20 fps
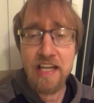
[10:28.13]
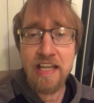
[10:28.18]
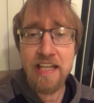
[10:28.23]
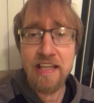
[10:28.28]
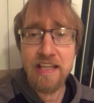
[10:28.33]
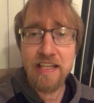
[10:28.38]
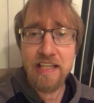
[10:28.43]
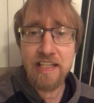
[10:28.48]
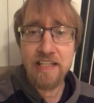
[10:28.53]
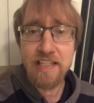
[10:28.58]

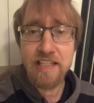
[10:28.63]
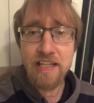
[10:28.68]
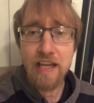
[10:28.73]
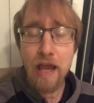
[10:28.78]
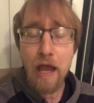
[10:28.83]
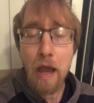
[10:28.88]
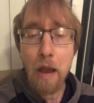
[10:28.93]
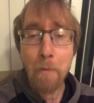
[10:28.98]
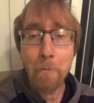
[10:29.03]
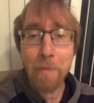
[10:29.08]
in this
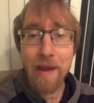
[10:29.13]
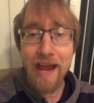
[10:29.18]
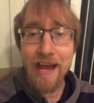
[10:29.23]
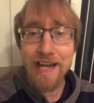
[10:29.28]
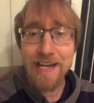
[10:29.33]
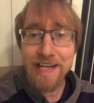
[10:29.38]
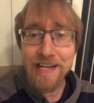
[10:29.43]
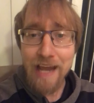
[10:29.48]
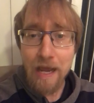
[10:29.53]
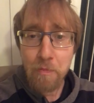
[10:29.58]

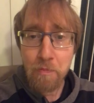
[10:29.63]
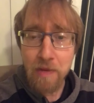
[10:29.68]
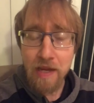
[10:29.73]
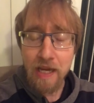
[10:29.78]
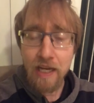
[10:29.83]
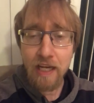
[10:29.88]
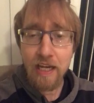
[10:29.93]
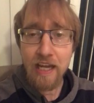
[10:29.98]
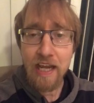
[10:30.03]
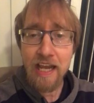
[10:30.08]

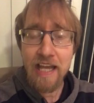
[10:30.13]
pandemic,